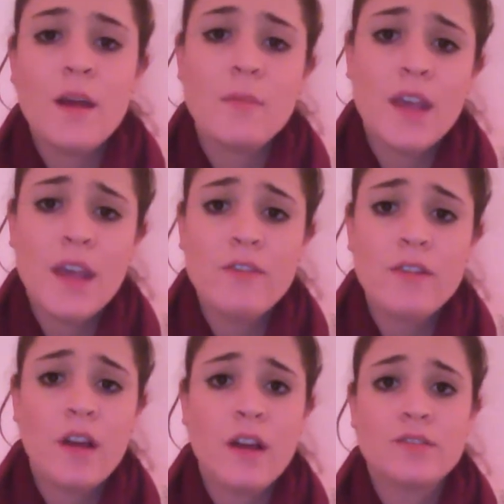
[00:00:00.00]
A behavior
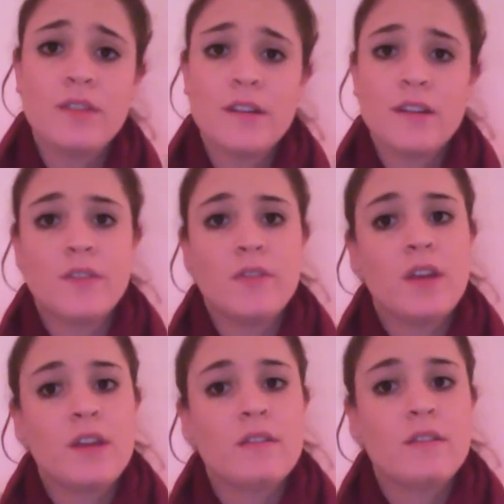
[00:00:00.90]
contract is a
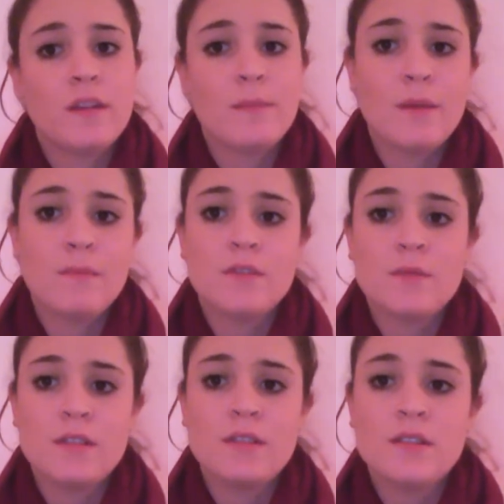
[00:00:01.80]
written agreement
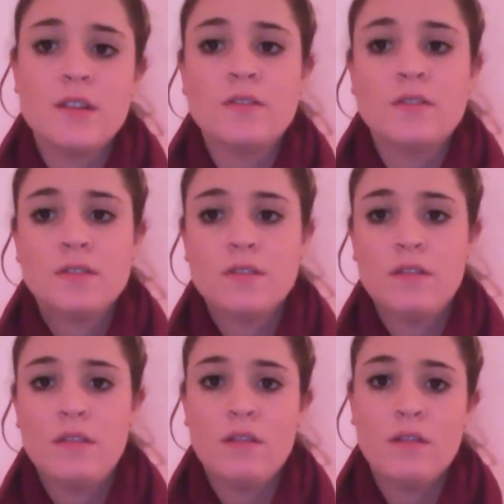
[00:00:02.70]
between the teacher and
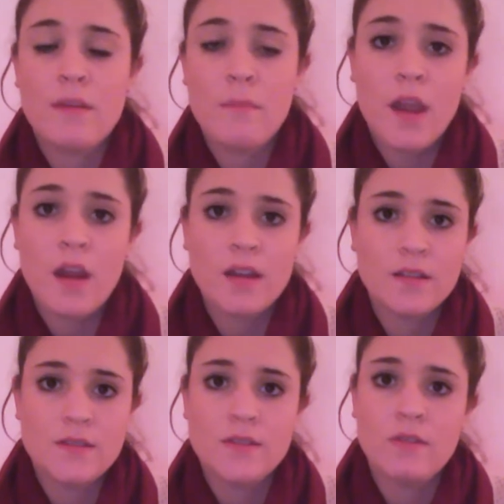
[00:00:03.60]
student or the parent
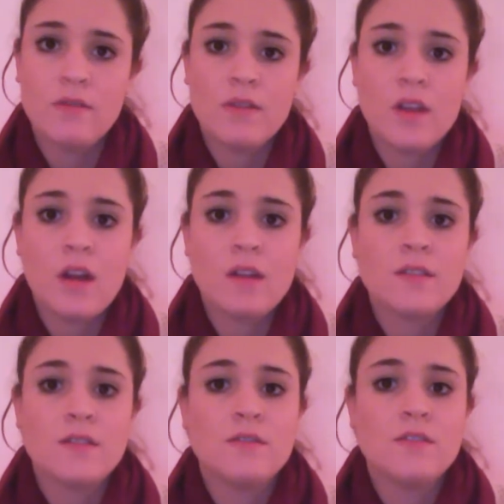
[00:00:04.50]
and student regarding the
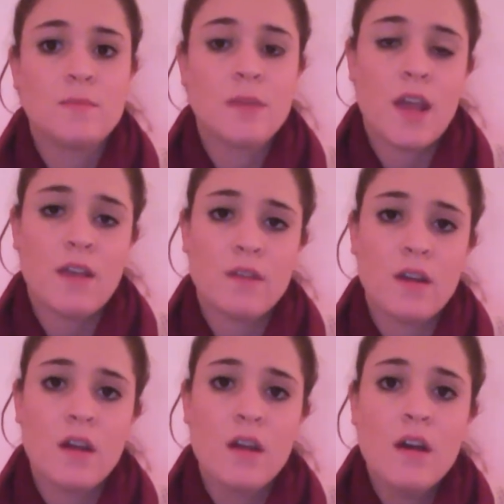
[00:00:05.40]
student's
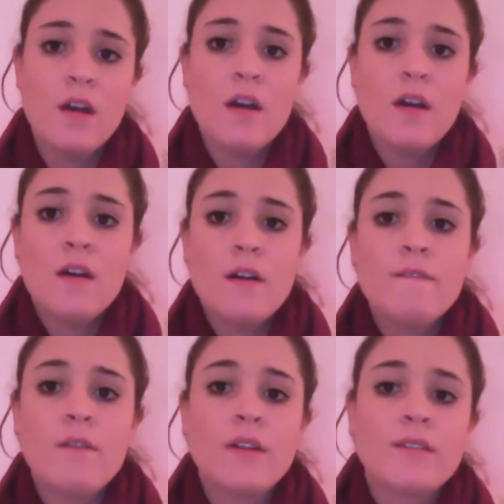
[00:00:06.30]
behavior.
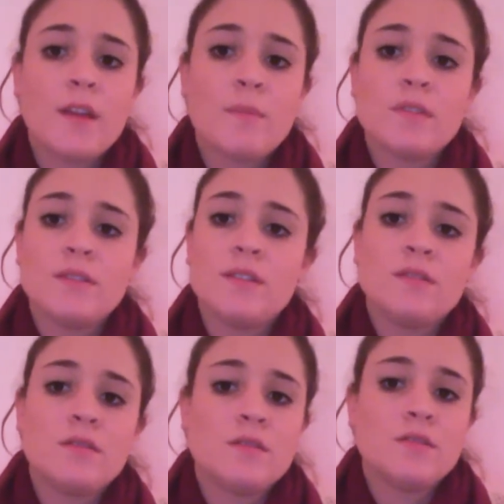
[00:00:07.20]
For example, a
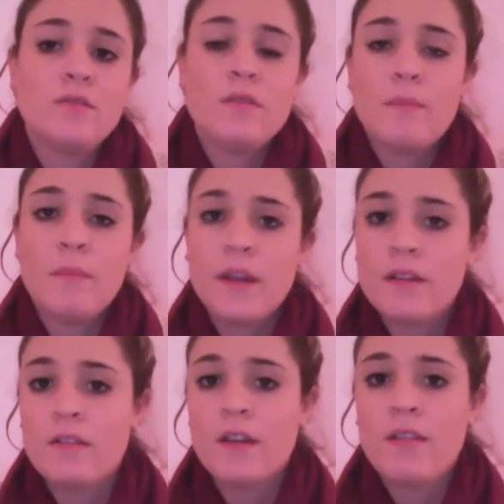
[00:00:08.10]
teacher and student might
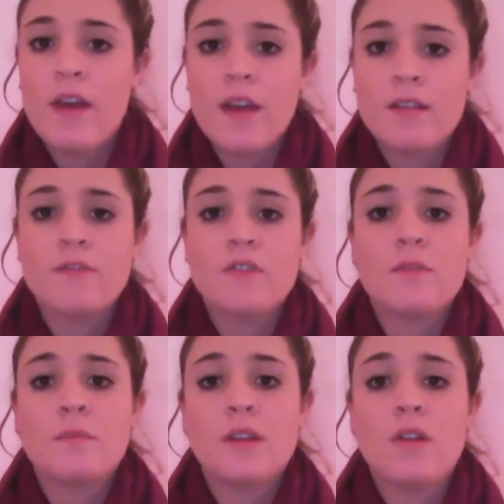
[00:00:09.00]
agree that if you
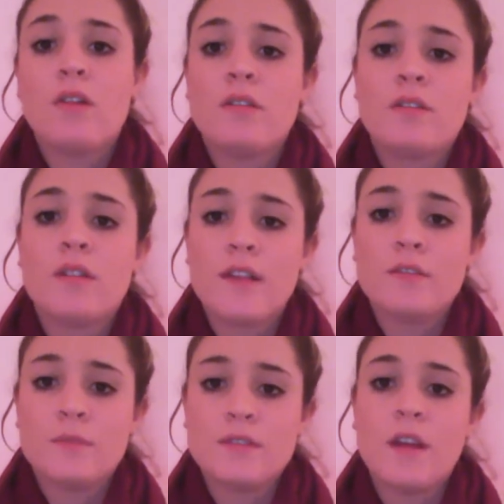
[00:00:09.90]
complete all your
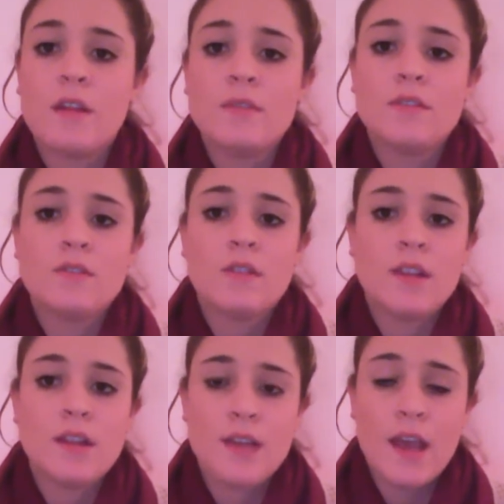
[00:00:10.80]
classroom assignments during
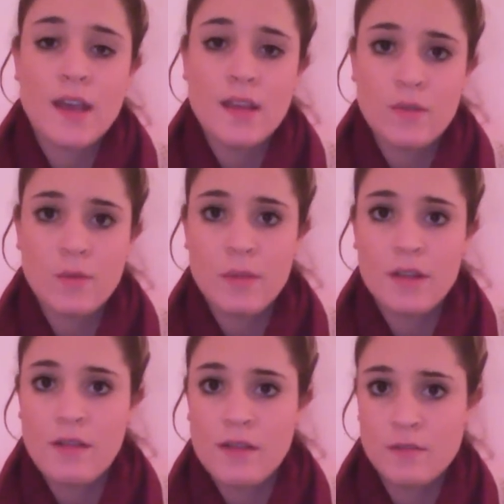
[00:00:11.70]
that day, you will be
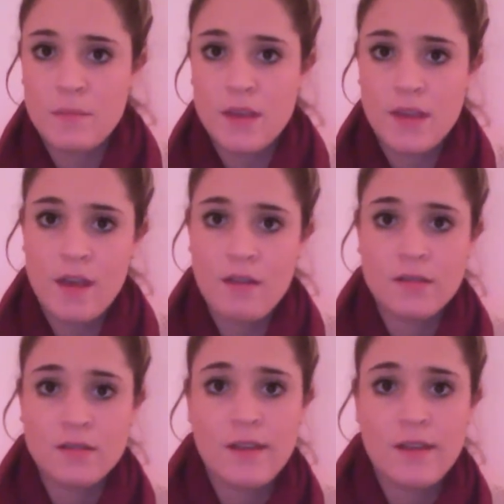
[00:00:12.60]
allowed to pick out